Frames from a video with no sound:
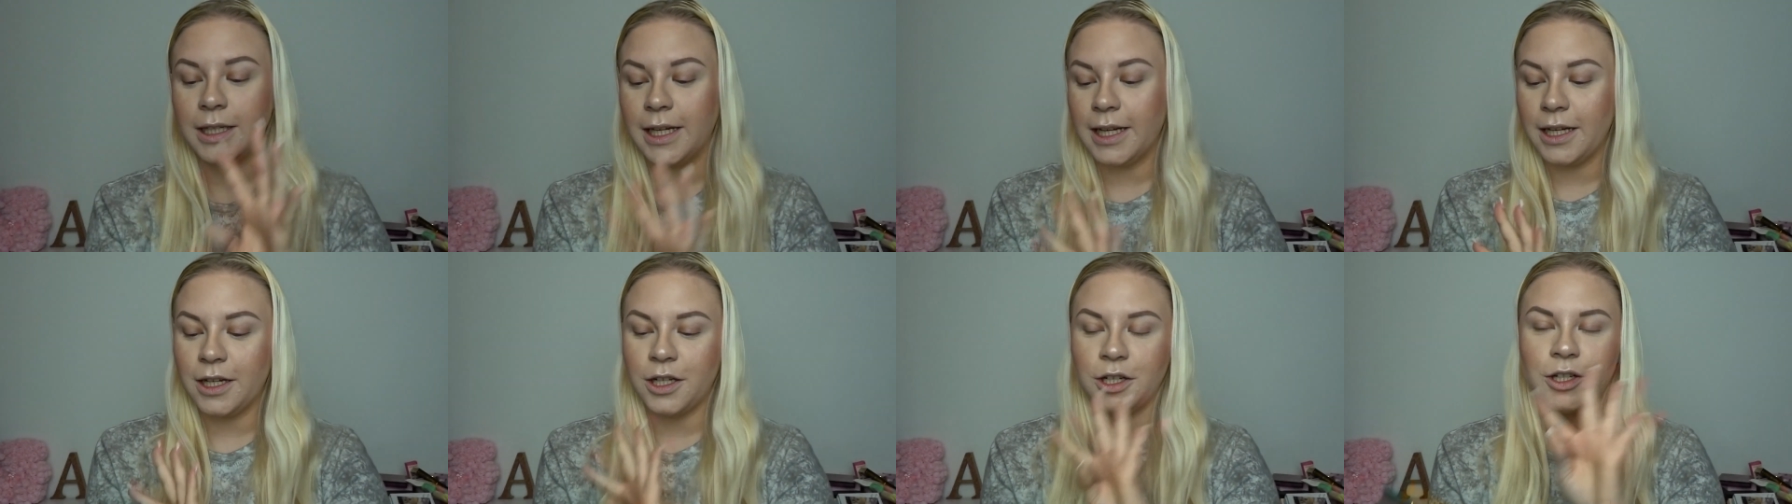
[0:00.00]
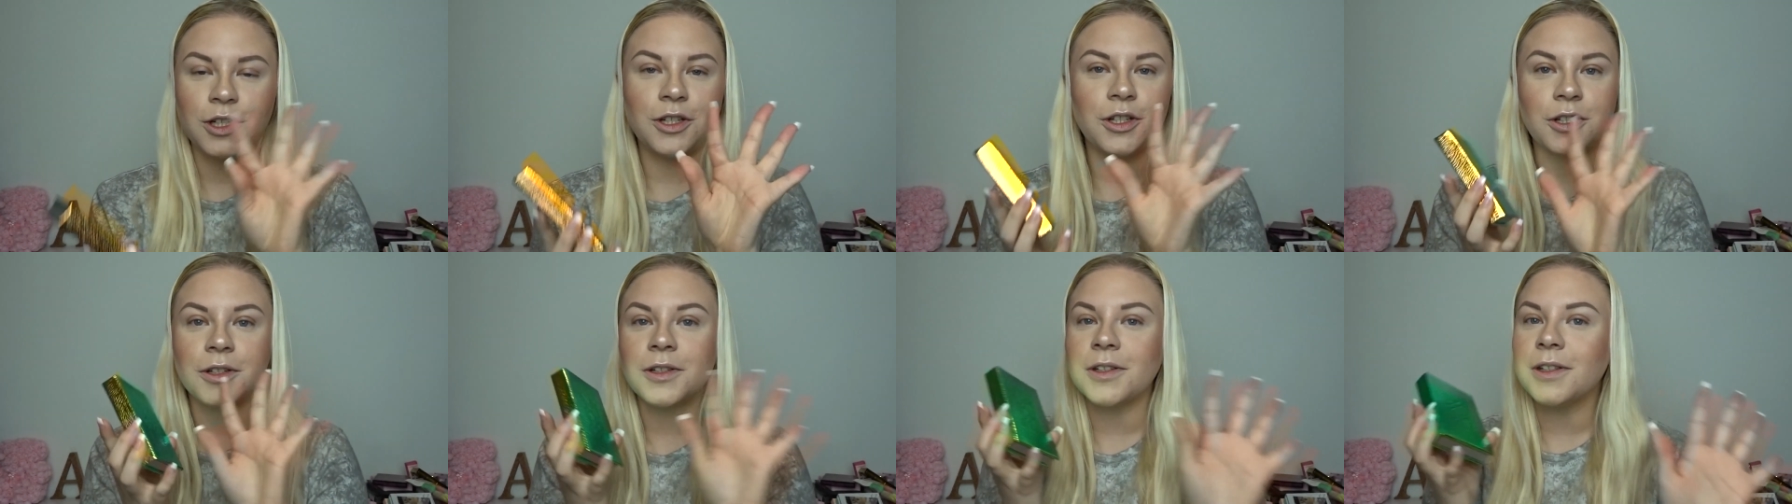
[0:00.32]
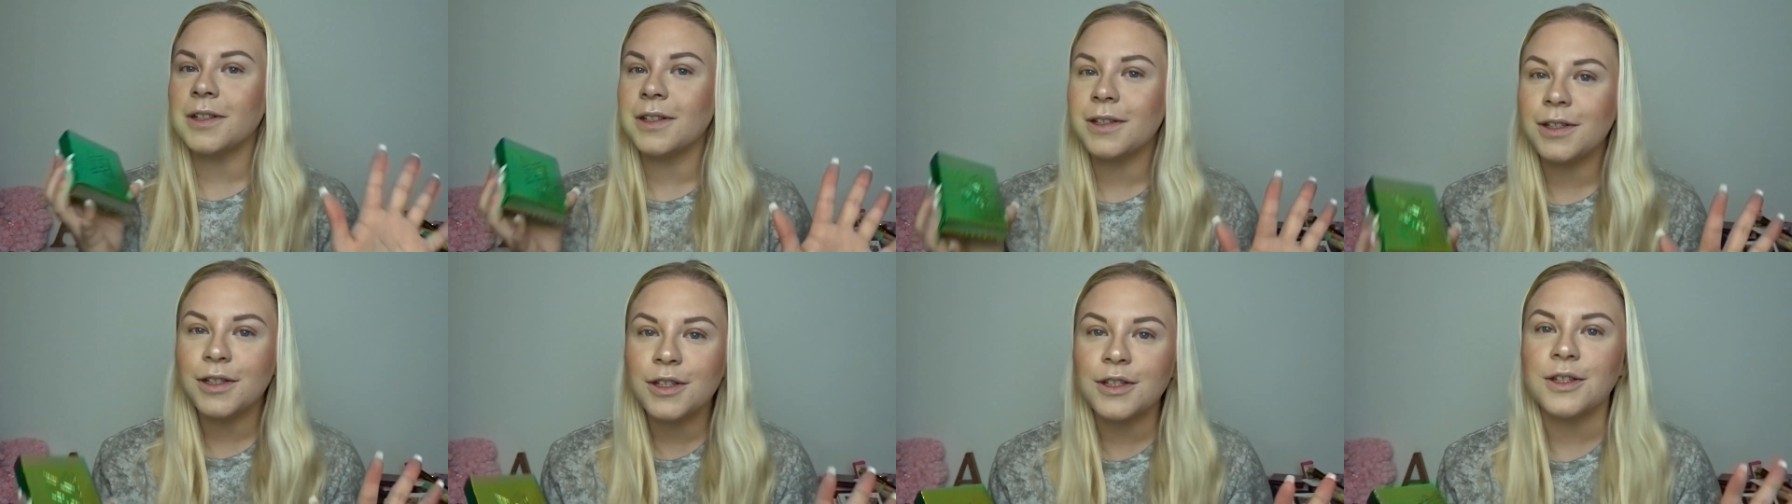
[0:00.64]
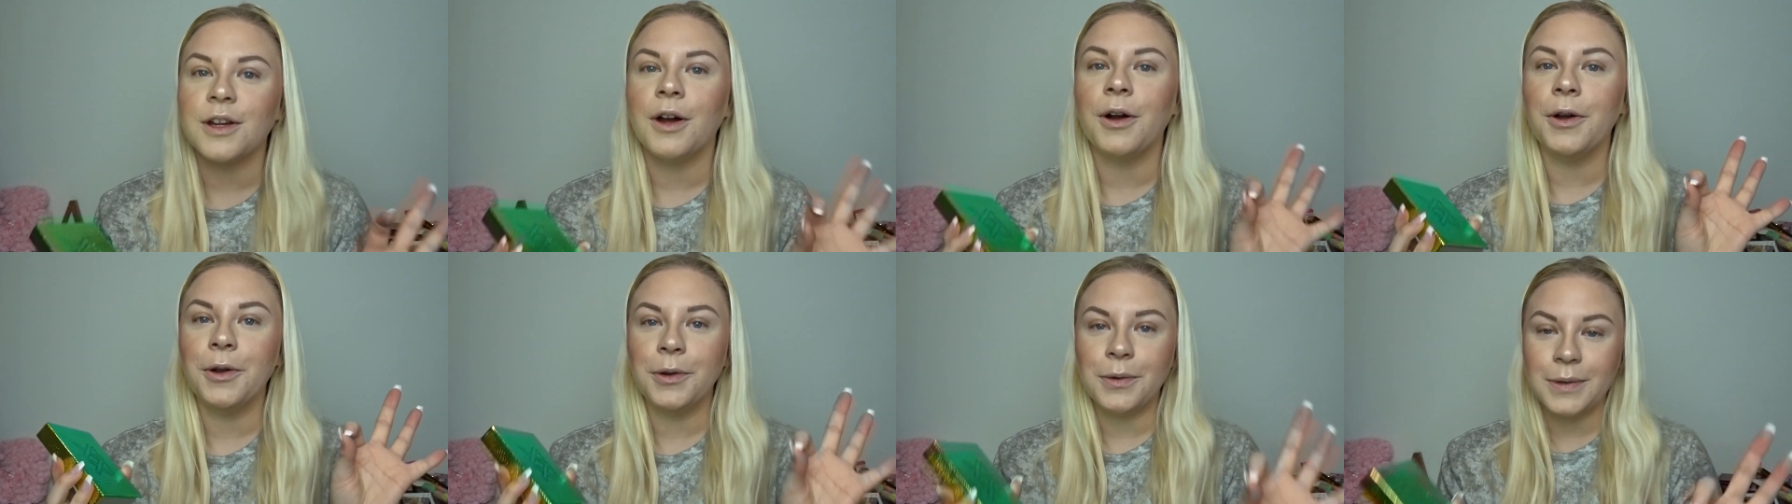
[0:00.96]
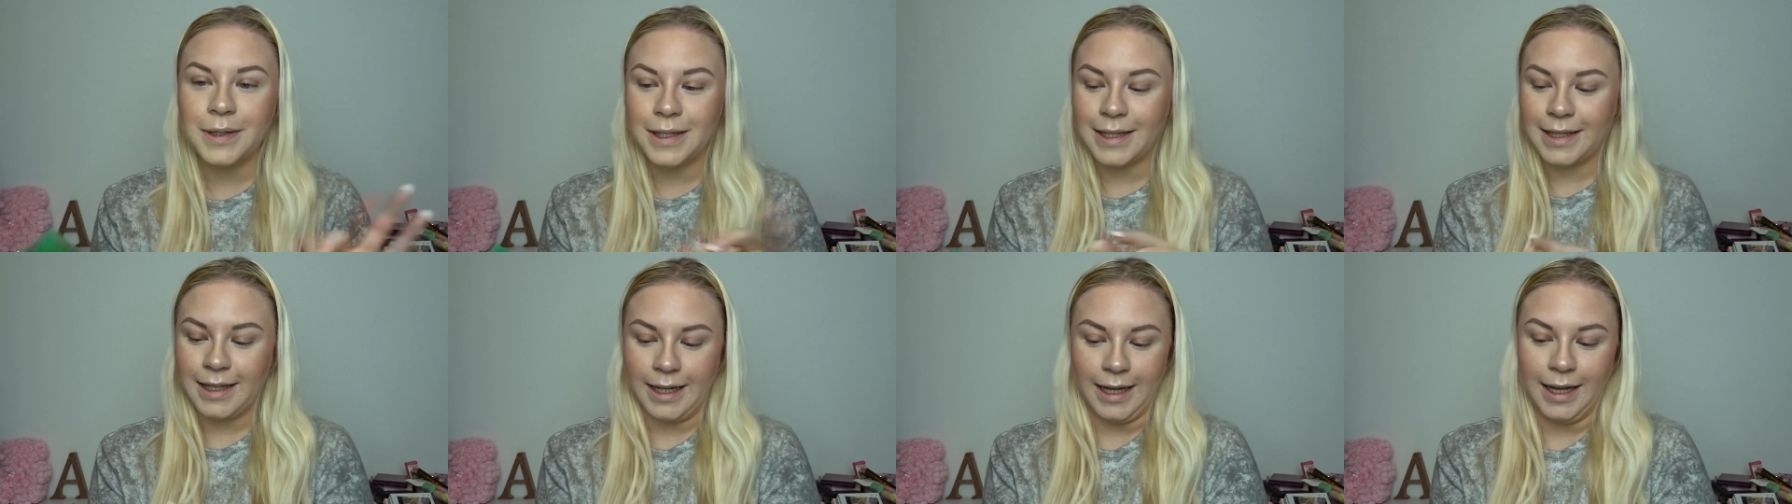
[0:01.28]
it is just so
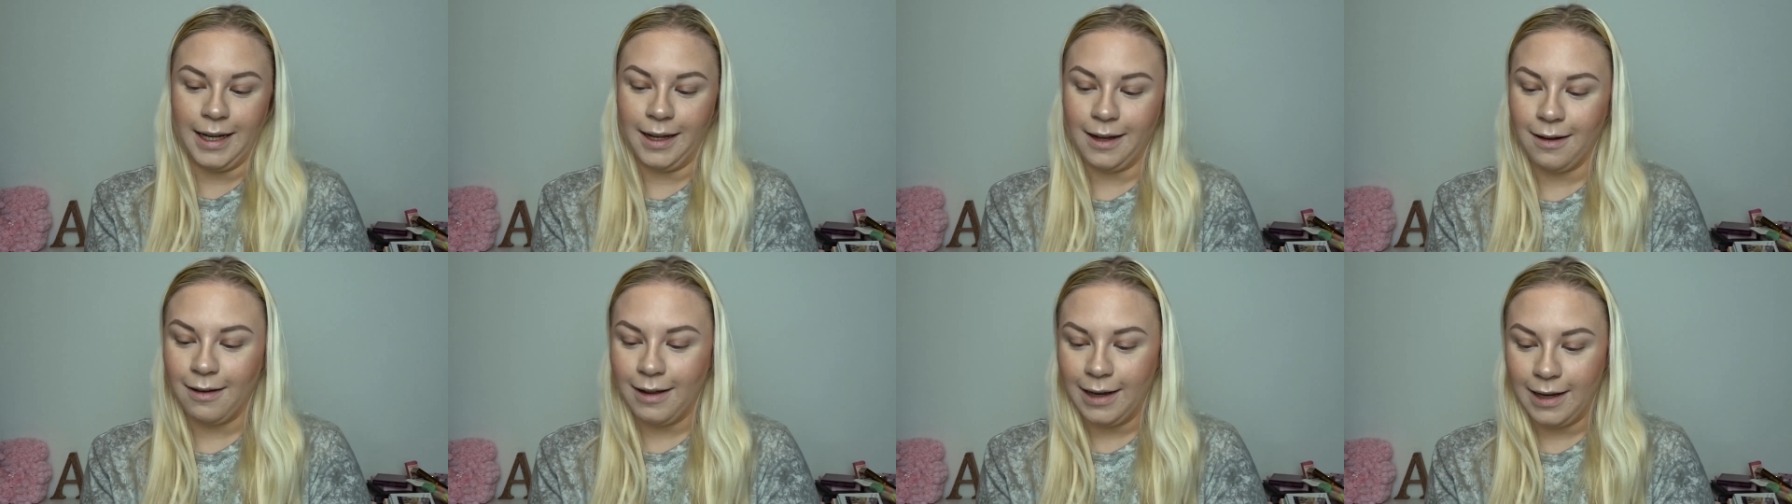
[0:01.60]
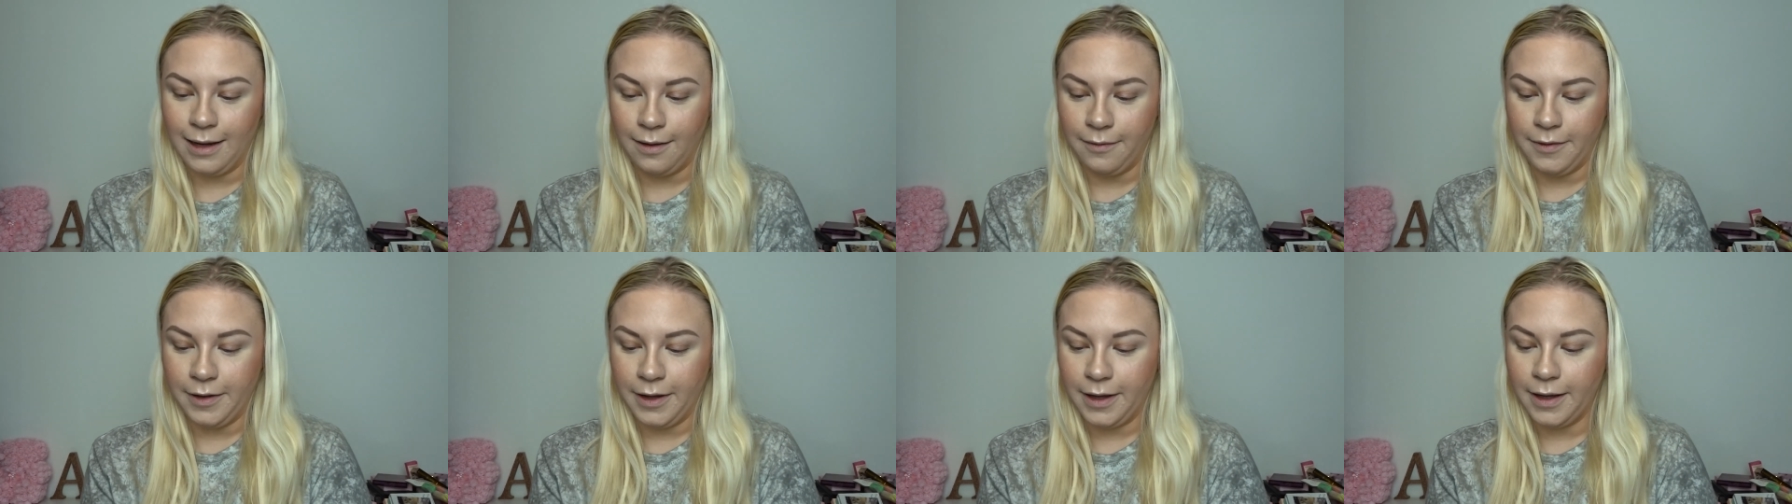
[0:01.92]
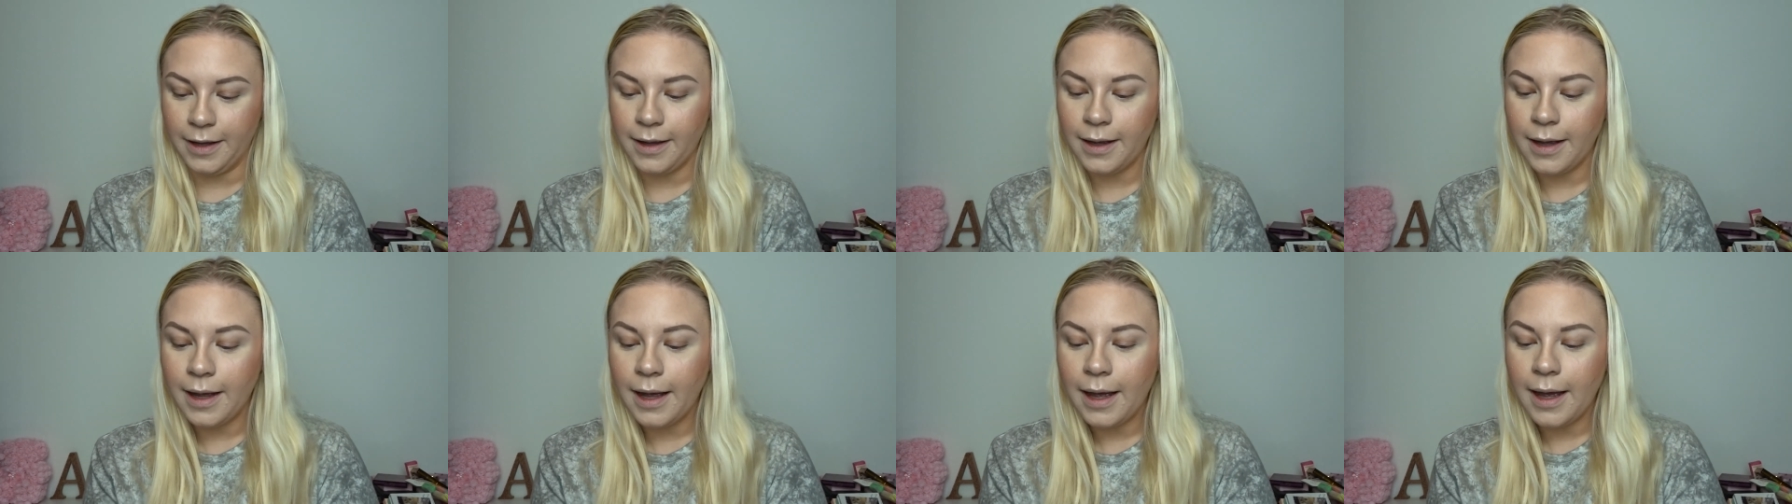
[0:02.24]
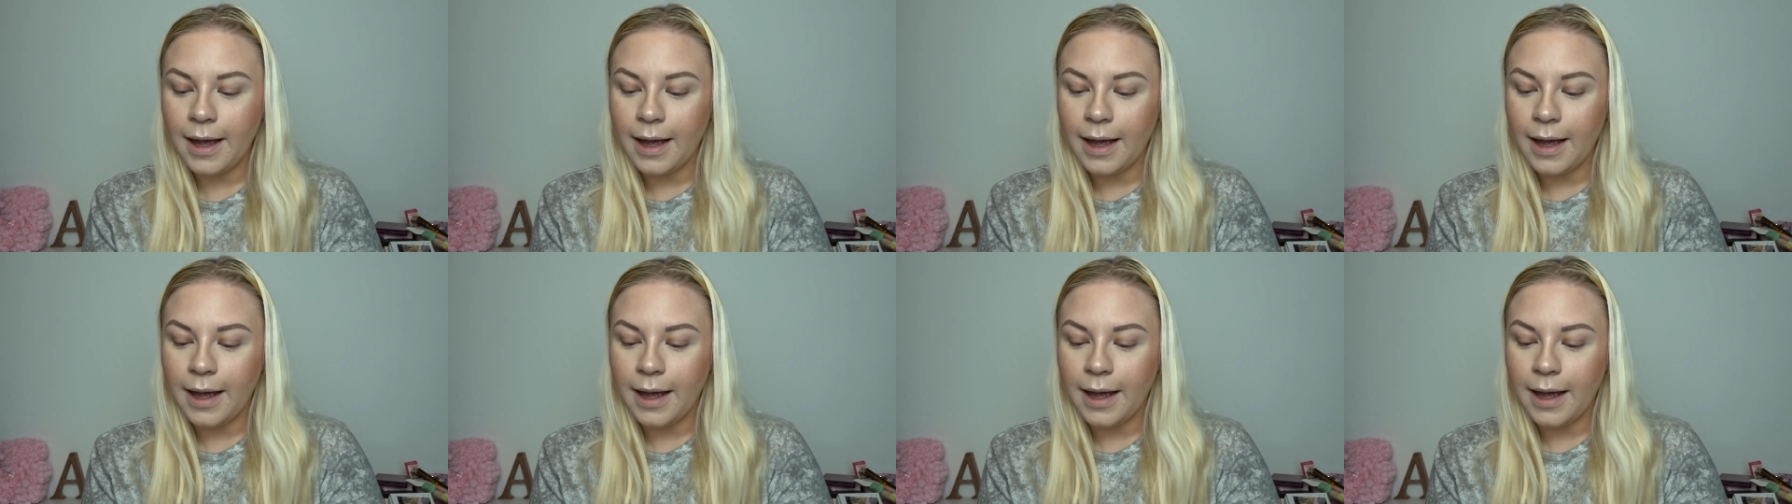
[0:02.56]
sick i love it